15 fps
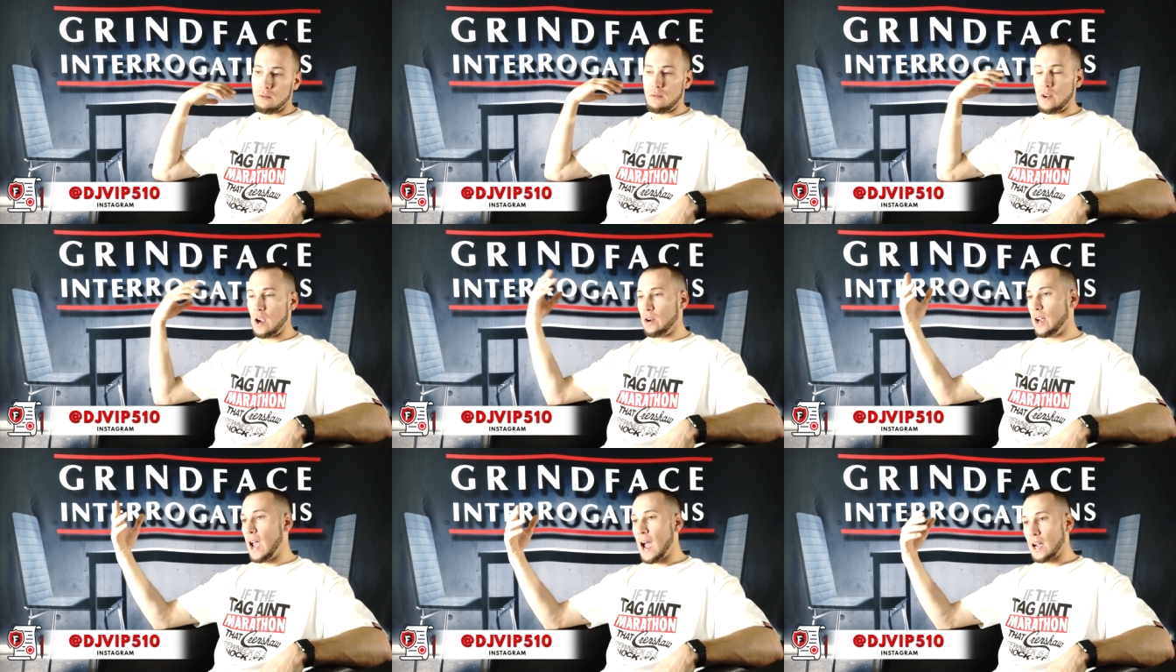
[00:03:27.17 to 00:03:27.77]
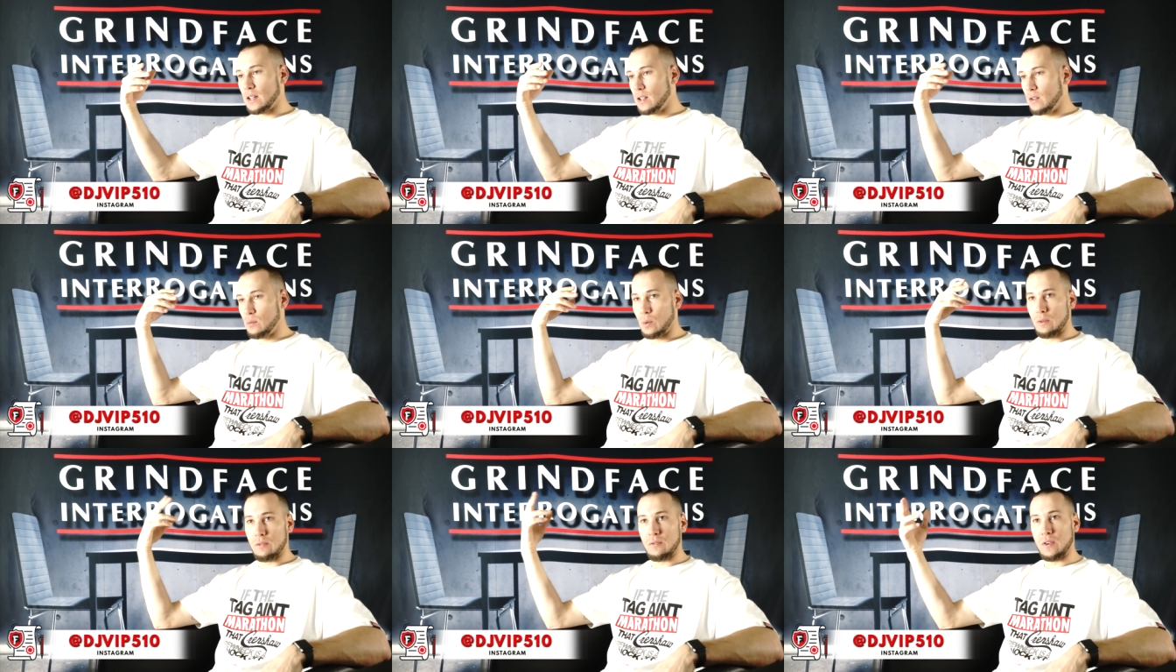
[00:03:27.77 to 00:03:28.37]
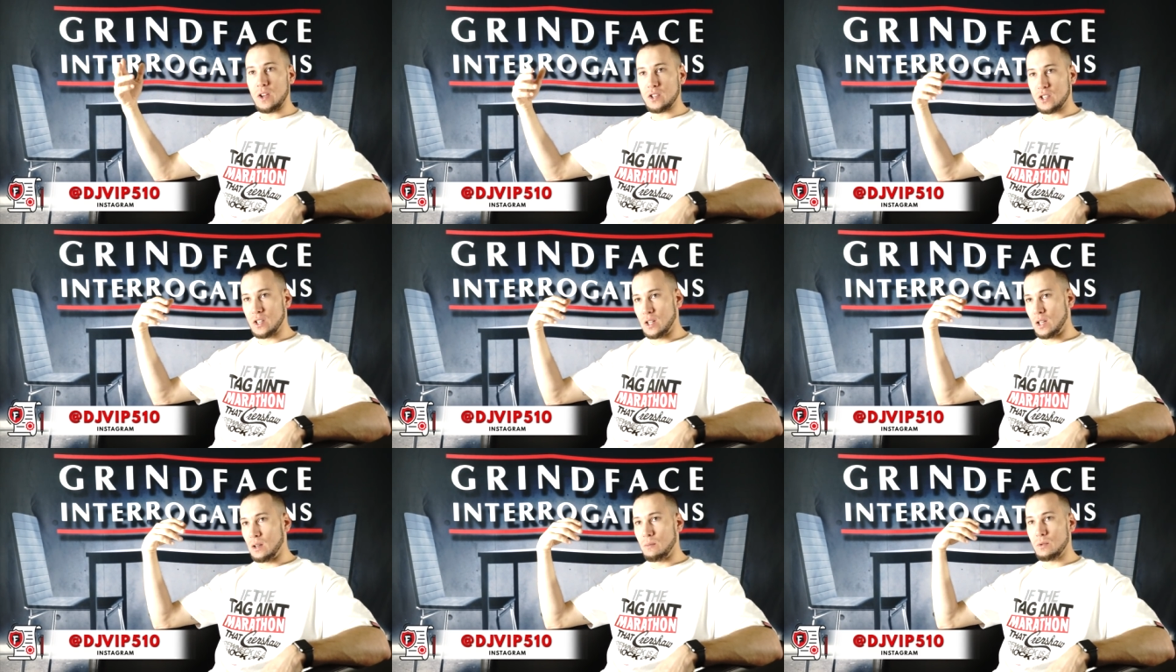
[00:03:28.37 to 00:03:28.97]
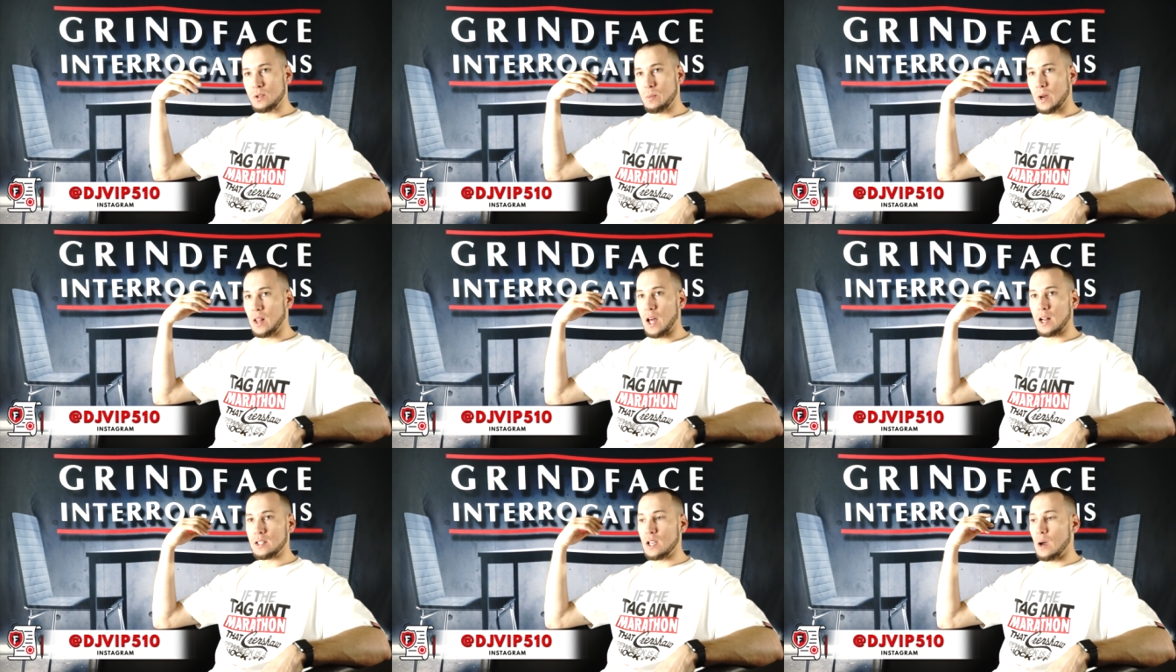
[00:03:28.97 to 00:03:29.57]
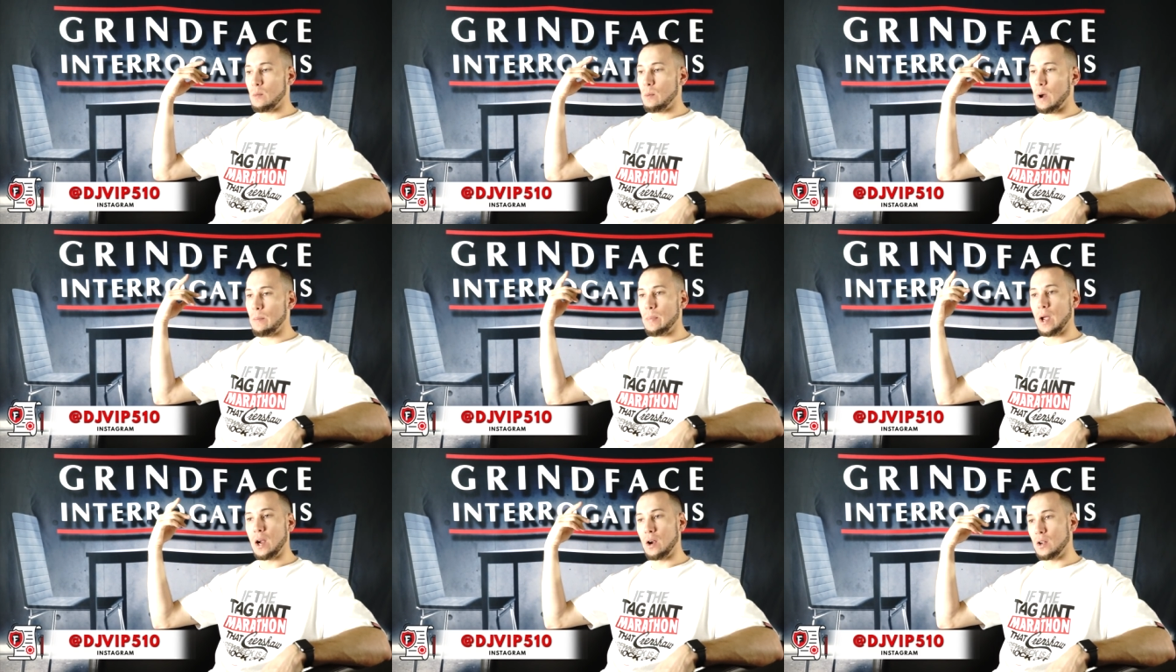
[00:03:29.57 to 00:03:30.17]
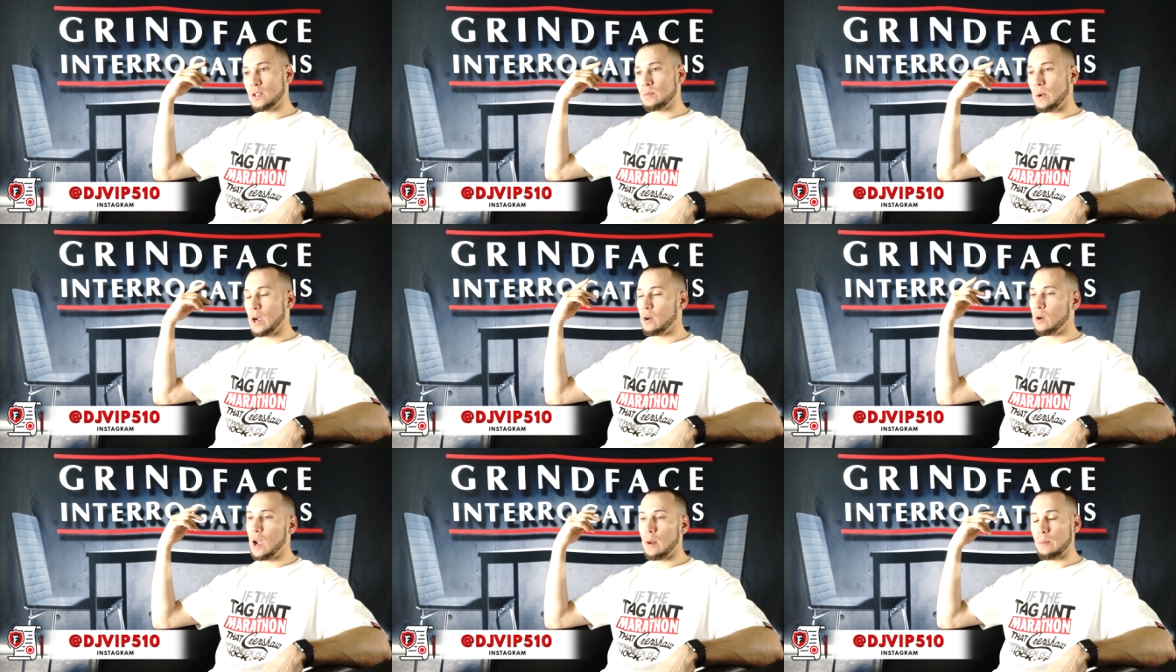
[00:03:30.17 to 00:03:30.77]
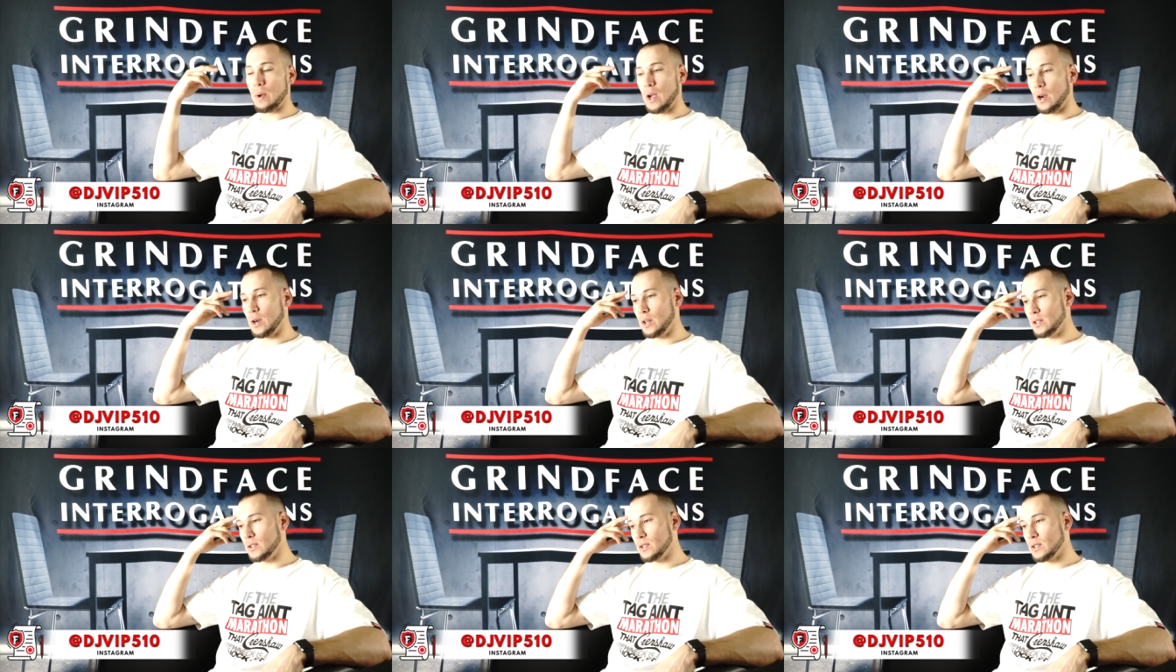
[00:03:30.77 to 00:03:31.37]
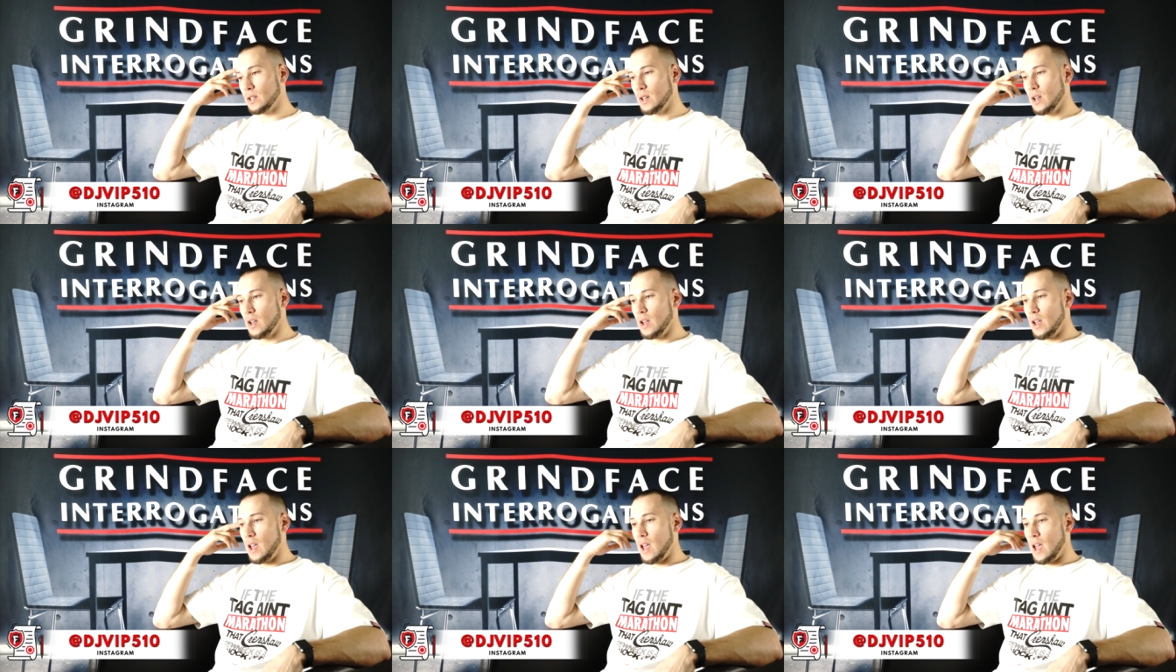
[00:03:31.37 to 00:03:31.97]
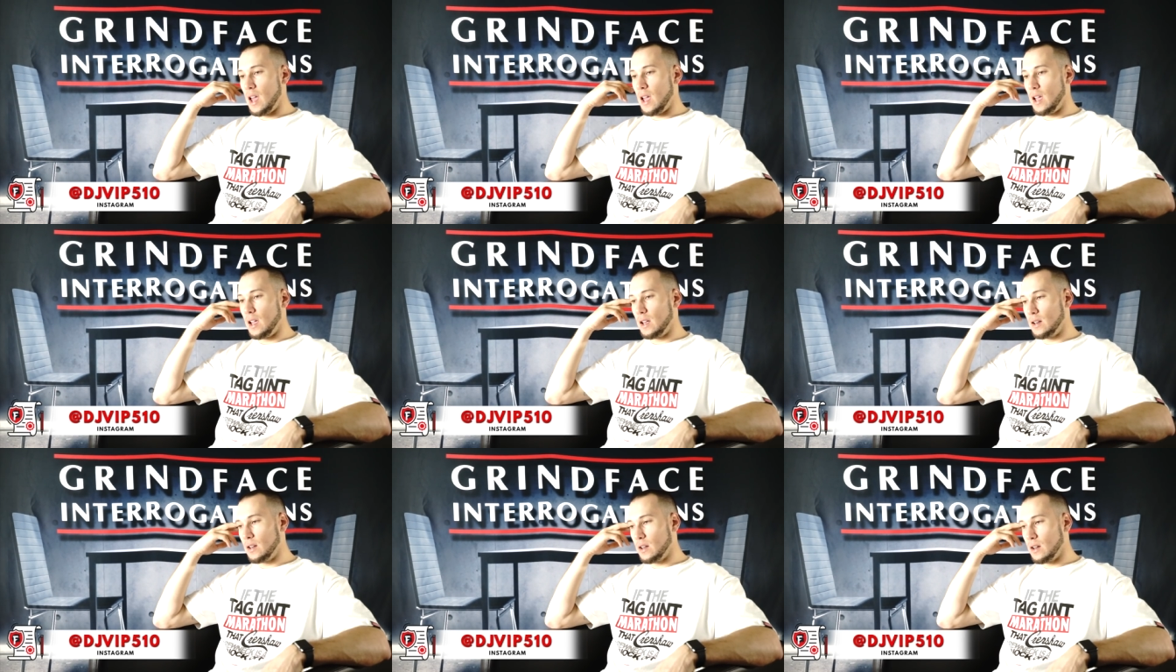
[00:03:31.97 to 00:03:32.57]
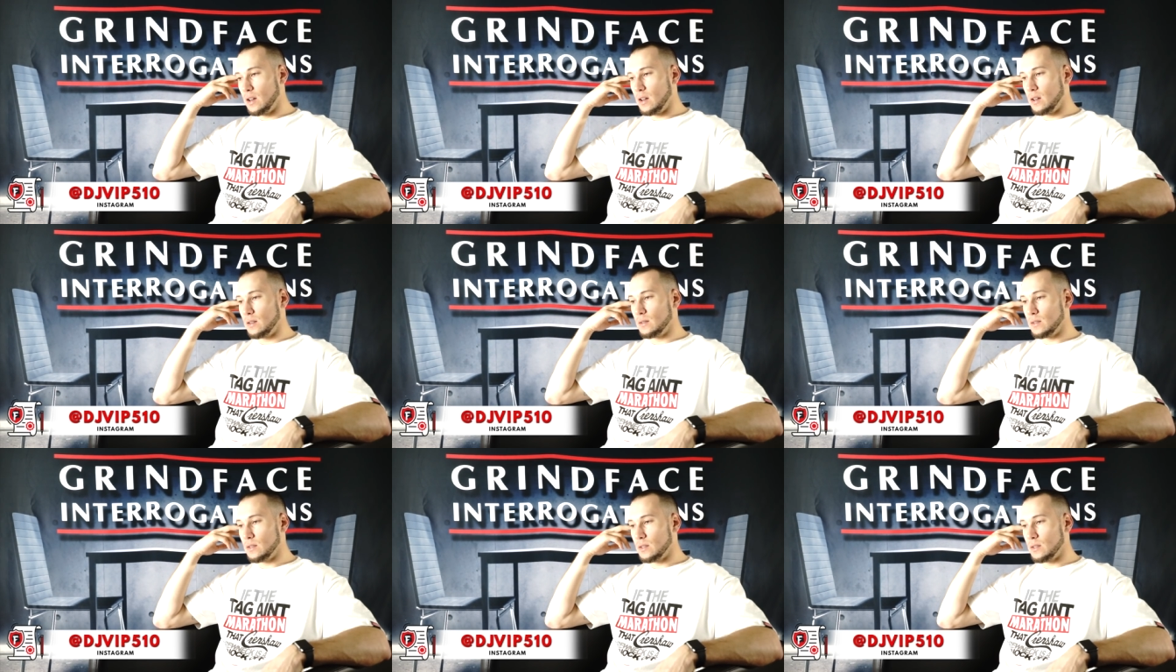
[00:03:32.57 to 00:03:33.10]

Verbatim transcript: very active, went fishing, spent a lot of time with my parents, my grandparents. And uh,